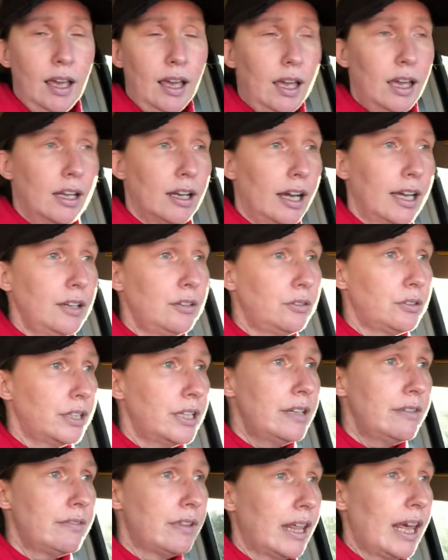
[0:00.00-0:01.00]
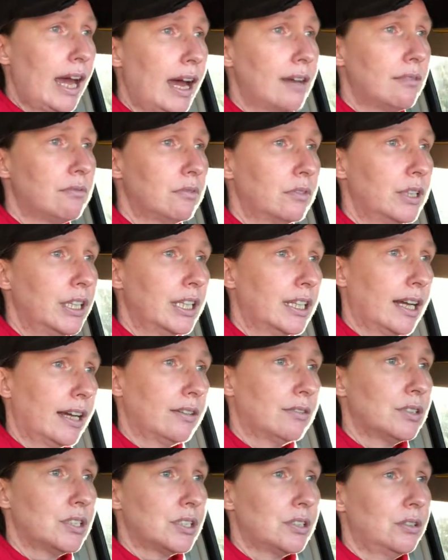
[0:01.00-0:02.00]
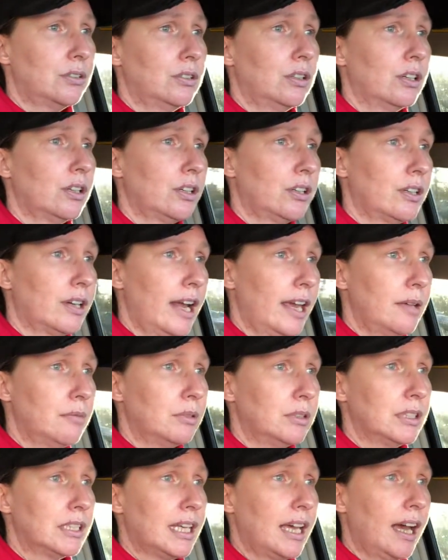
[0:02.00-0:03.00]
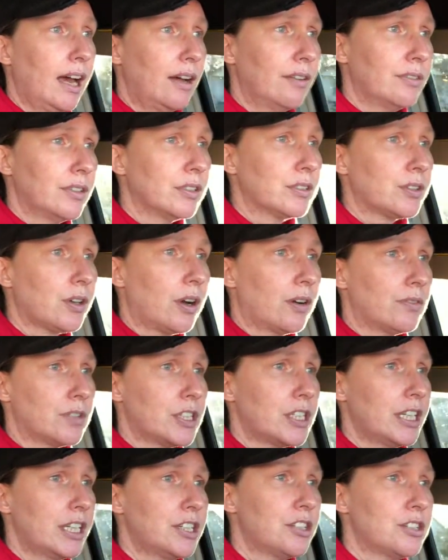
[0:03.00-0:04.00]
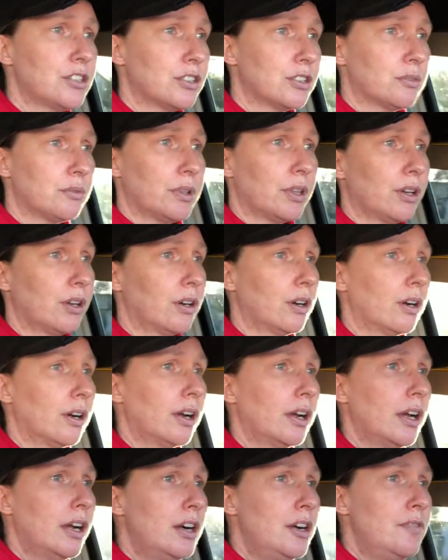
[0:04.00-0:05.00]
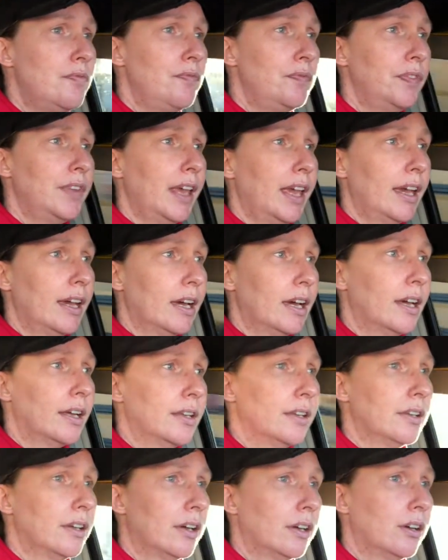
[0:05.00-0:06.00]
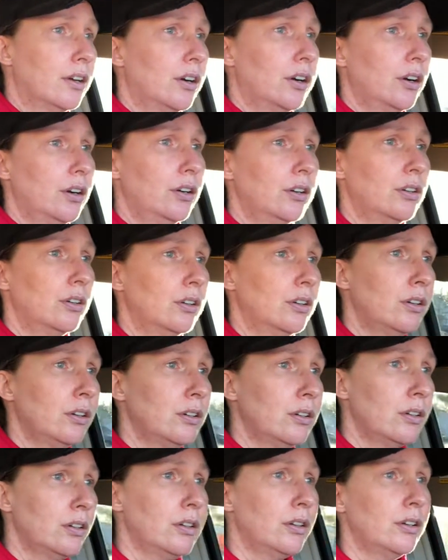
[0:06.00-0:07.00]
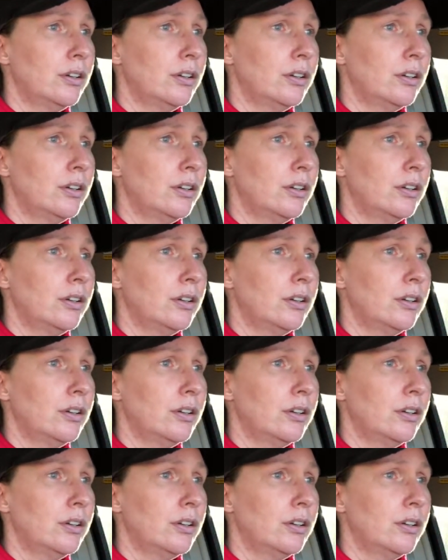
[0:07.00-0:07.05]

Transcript: and I grieved that when I was no longer able to have those conversations with her. And her